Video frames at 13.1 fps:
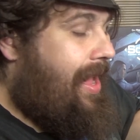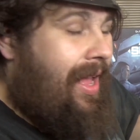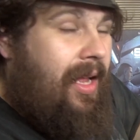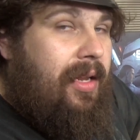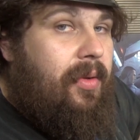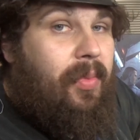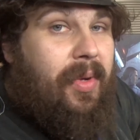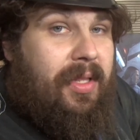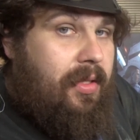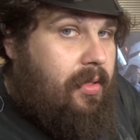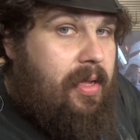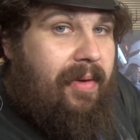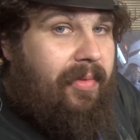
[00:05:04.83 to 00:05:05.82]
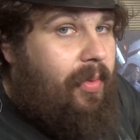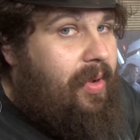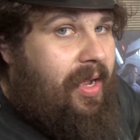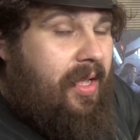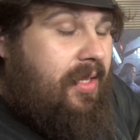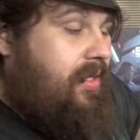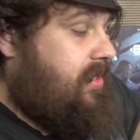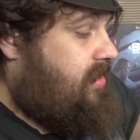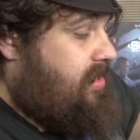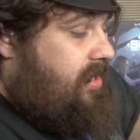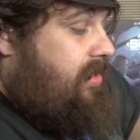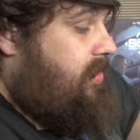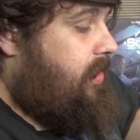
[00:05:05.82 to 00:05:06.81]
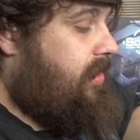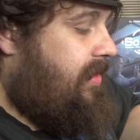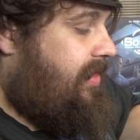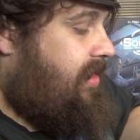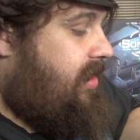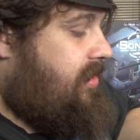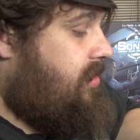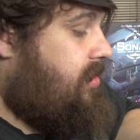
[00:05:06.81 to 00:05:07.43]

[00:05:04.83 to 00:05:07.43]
And then when everyone else is done doing their things,